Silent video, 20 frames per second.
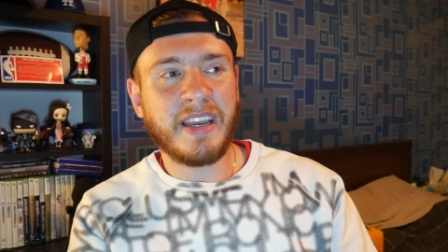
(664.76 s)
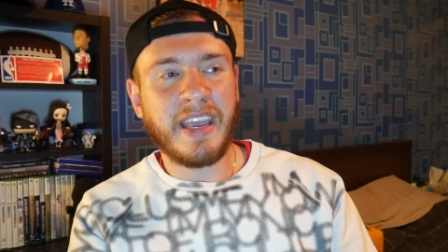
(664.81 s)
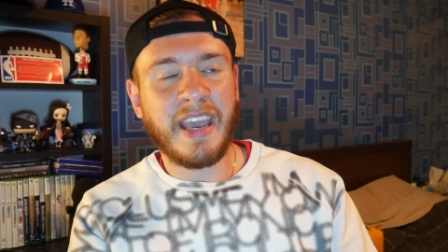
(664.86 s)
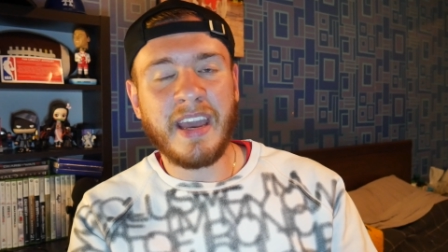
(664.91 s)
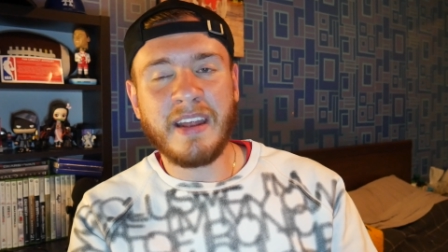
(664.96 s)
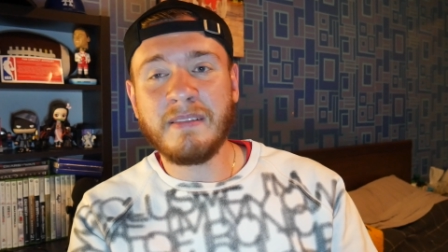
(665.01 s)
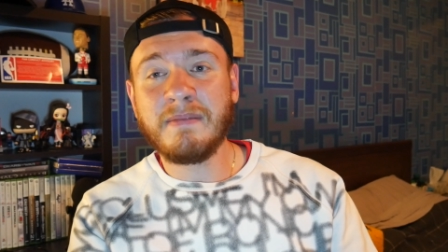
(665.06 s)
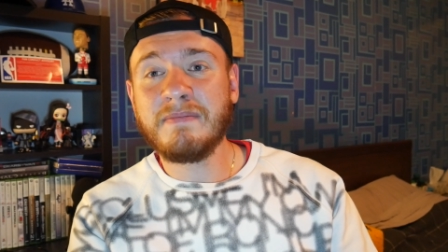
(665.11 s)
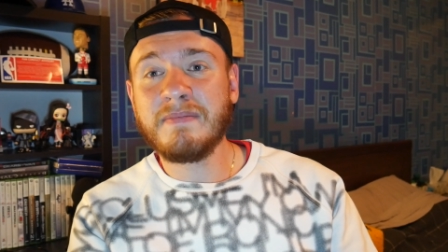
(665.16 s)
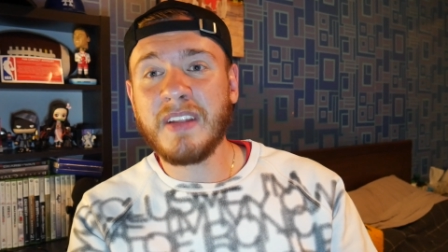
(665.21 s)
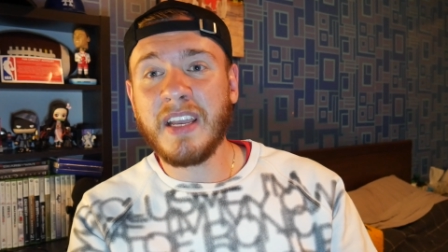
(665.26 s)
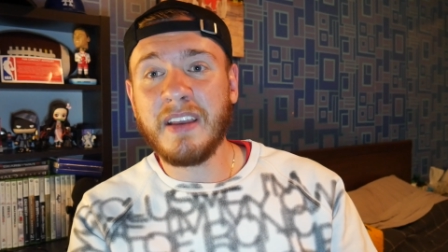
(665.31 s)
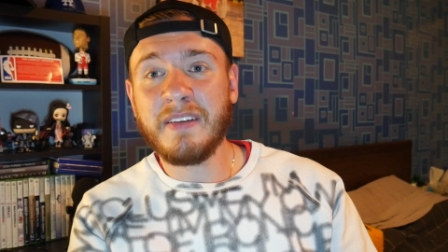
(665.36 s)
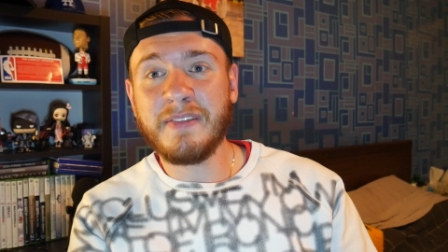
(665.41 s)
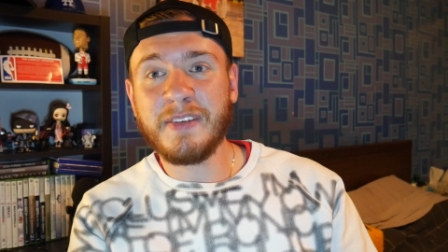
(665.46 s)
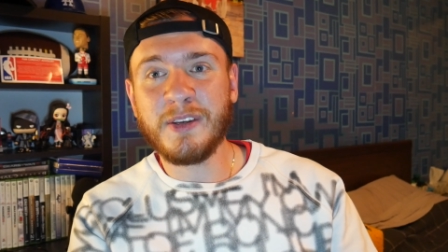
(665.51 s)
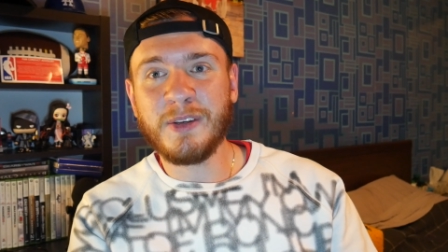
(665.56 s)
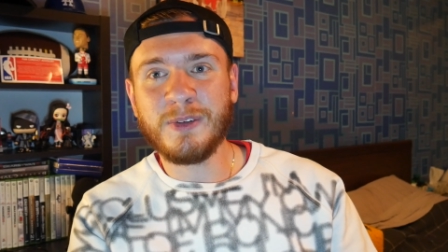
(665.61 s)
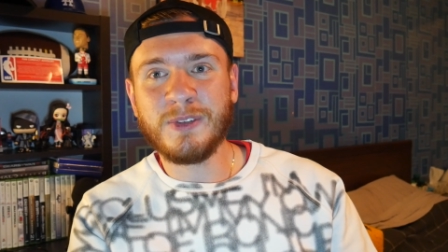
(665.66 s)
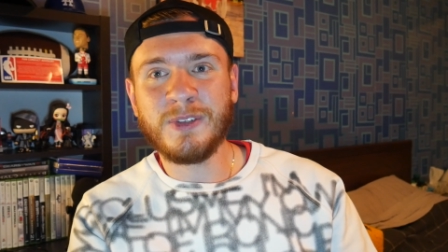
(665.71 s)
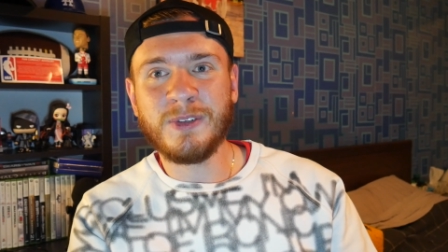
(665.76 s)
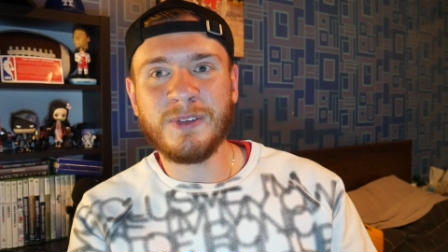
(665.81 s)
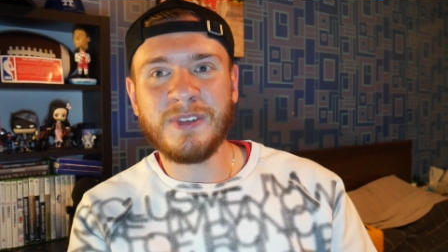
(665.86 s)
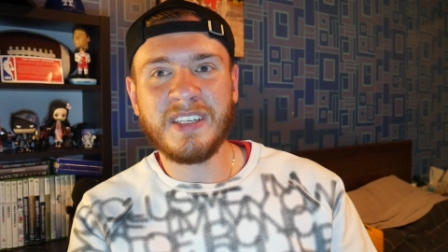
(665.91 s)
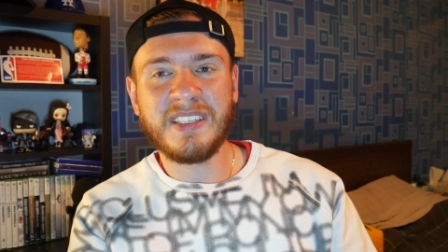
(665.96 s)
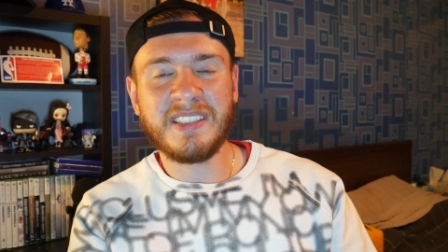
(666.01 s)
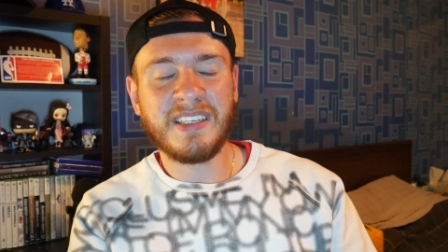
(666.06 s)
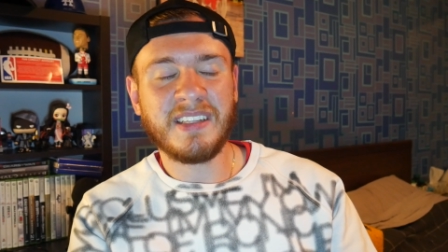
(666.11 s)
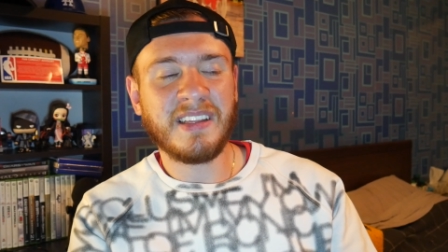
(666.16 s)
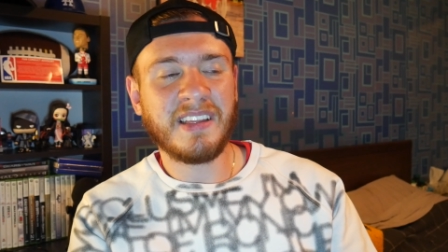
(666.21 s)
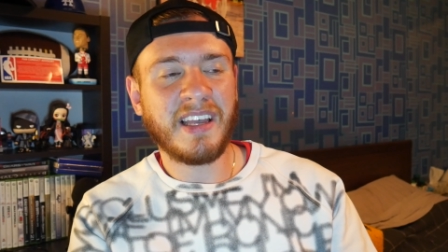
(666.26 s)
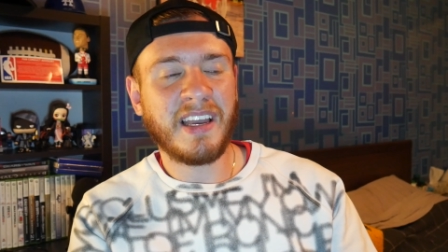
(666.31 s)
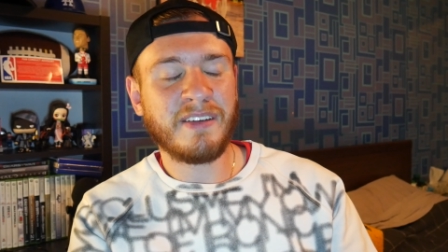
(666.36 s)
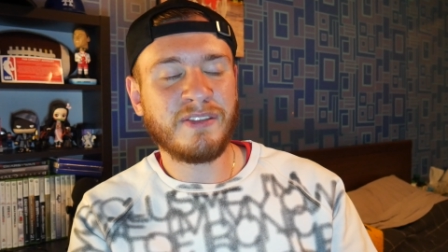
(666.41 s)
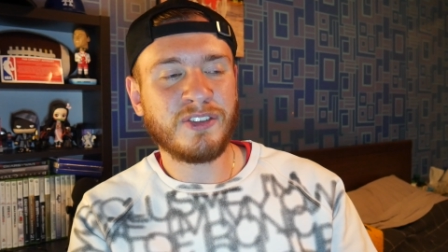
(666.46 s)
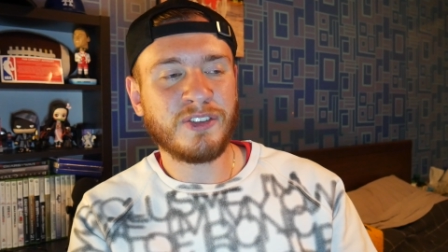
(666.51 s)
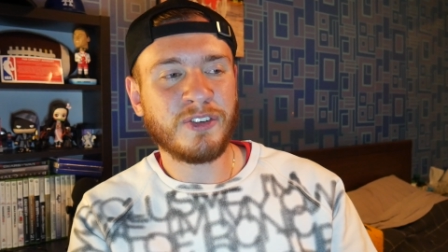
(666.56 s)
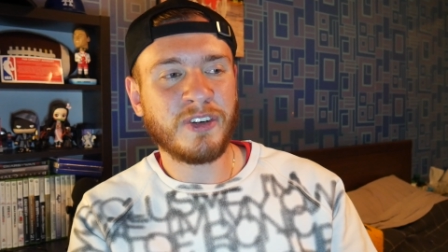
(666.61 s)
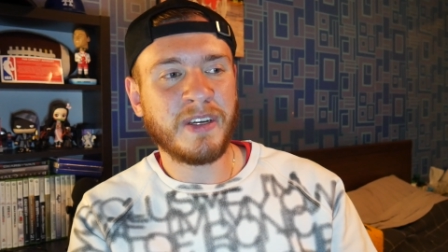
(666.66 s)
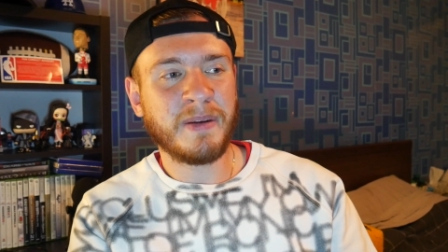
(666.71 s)
Again, if you tuned into the
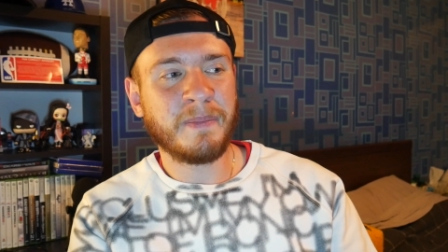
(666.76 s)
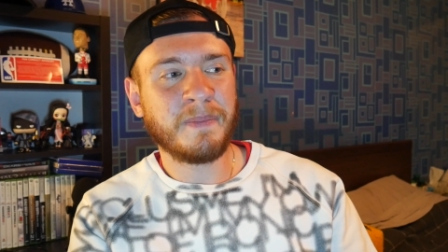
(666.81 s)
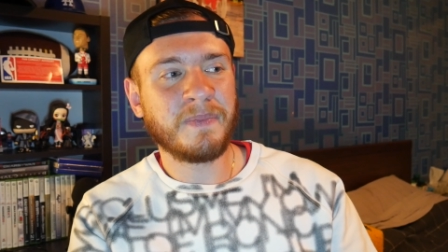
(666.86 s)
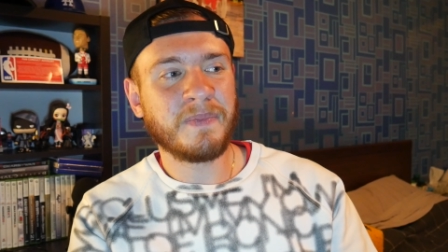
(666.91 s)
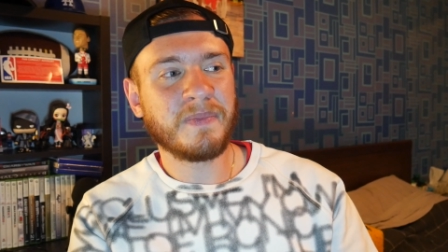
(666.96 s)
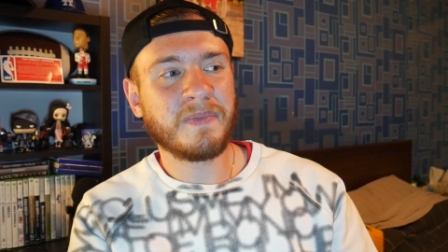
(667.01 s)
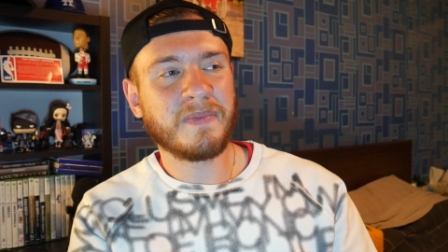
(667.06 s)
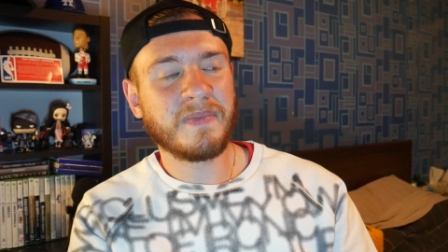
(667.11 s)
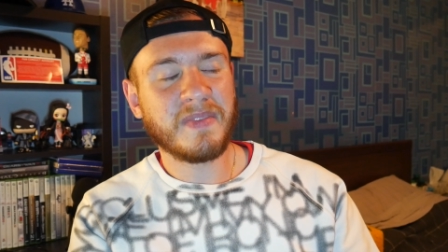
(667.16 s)
live stream